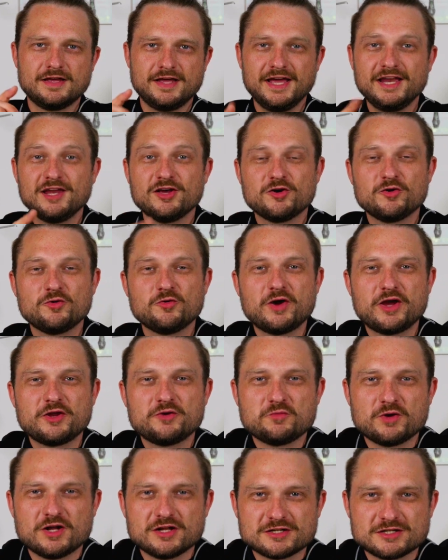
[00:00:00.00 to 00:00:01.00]
Hello
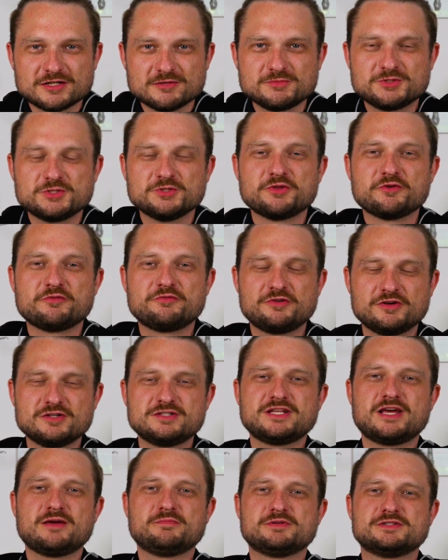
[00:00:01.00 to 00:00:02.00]
and welcome to the
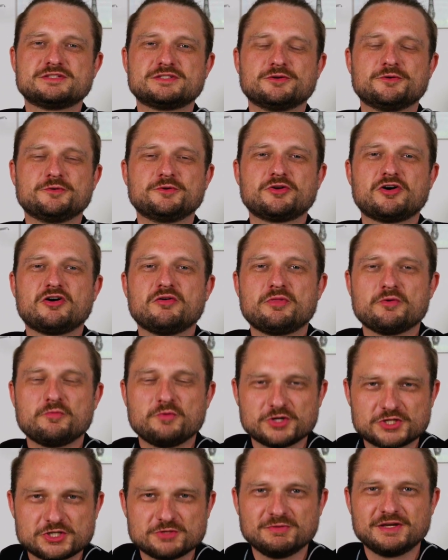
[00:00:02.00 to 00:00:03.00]
first episode of the
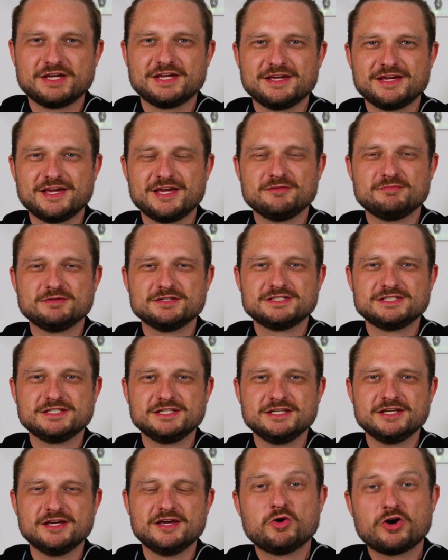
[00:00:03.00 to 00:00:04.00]
Watchmaking
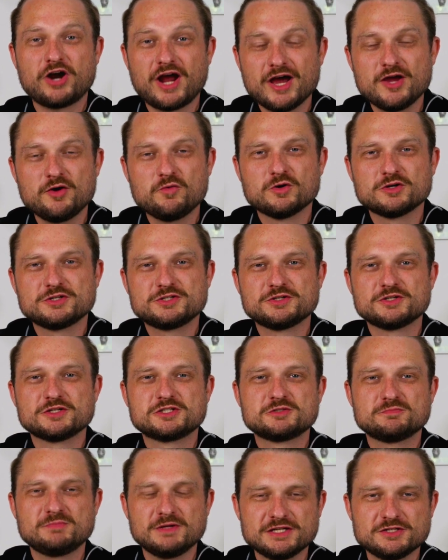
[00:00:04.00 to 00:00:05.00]
ABC, where I want to
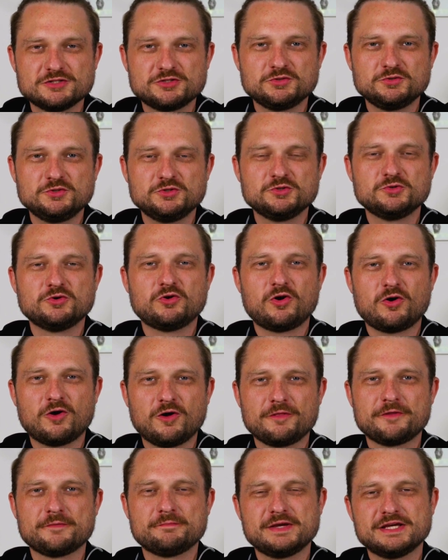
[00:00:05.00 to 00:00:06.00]
explain to you
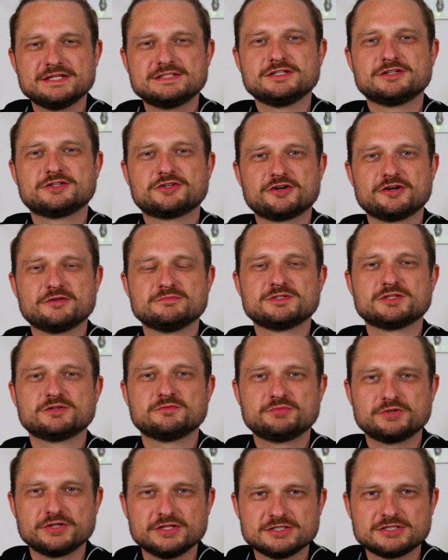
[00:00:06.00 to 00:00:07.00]
all the basic terms
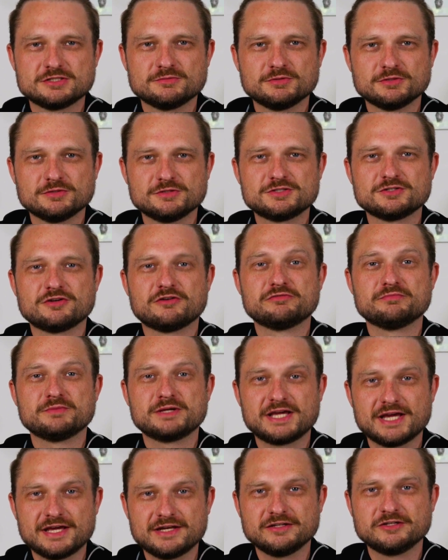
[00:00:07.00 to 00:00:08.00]
and principles of
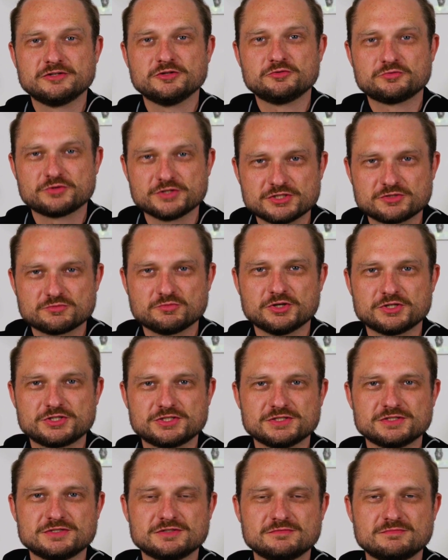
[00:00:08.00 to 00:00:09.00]
mechanical
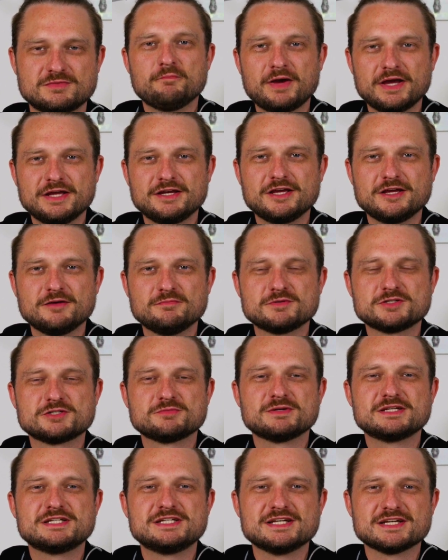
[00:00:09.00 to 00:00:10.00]
wristwatches. My name is
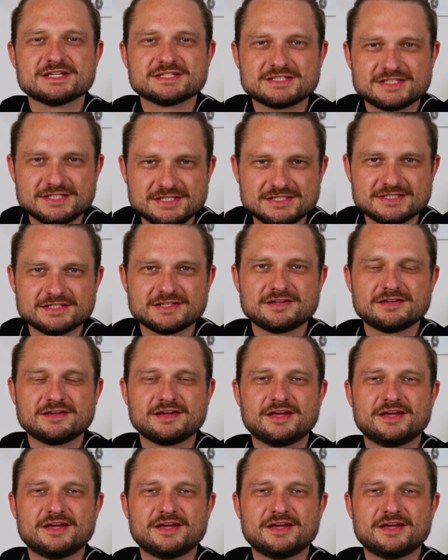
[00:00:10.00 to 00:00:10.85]
Matthias Kieser